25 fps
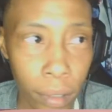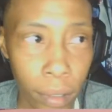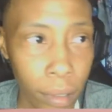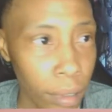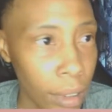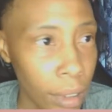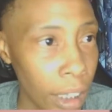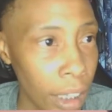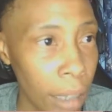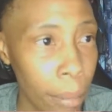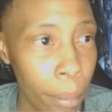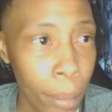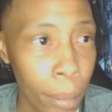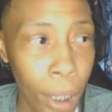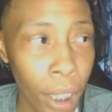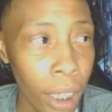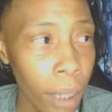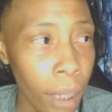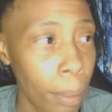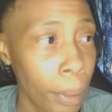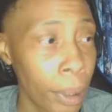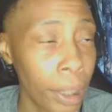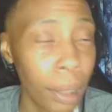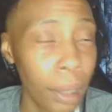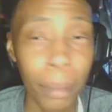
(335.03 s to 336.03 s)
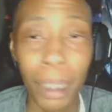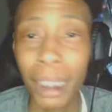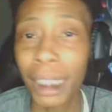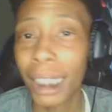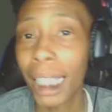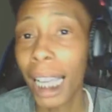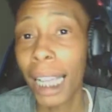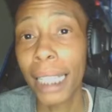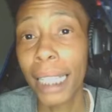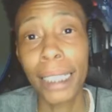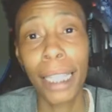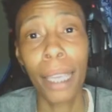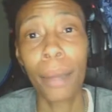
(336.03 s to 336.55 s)
And Booker pretty much
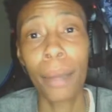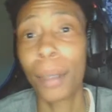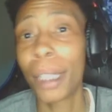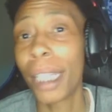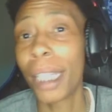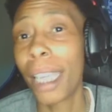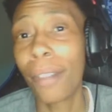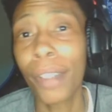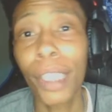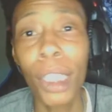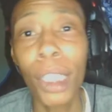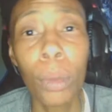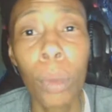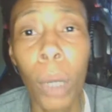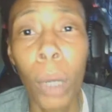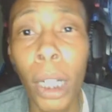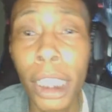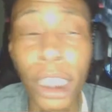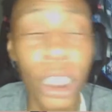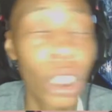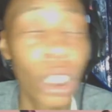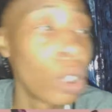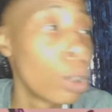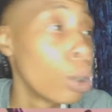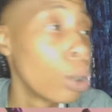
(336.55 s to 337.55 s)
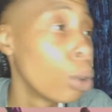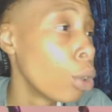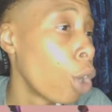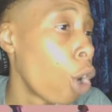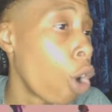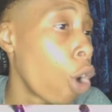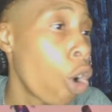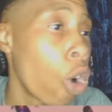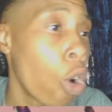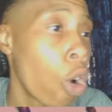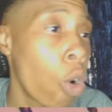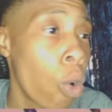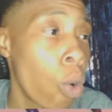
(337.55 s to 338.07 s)
got that whenever he wanted to.
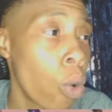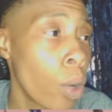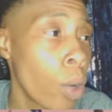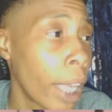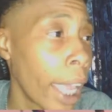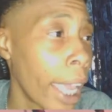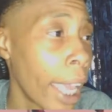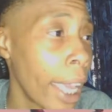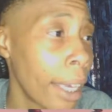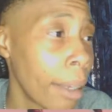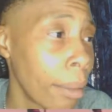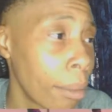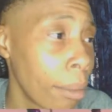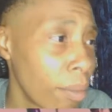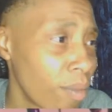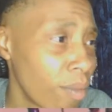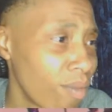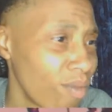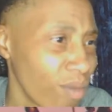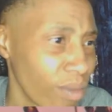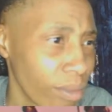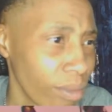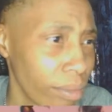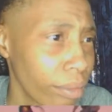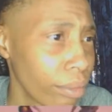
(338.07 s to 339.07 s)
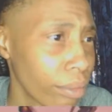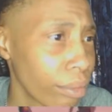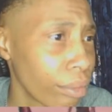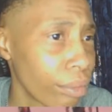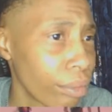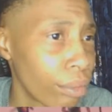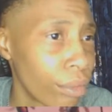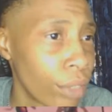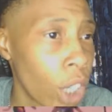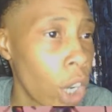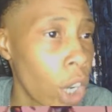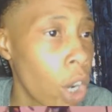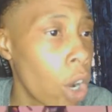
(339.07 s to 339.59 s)
The whole game.
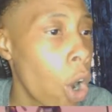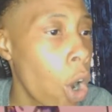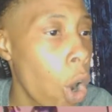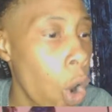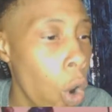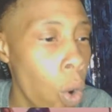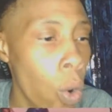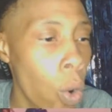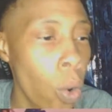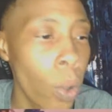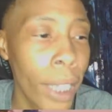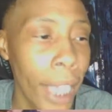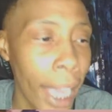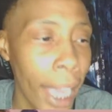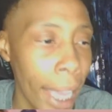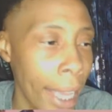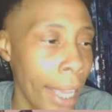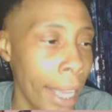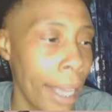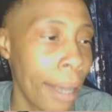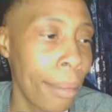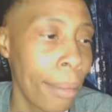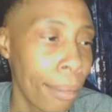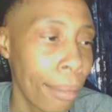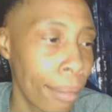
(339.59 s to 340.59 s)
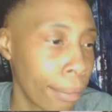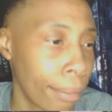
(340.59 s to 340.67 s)
The whole game.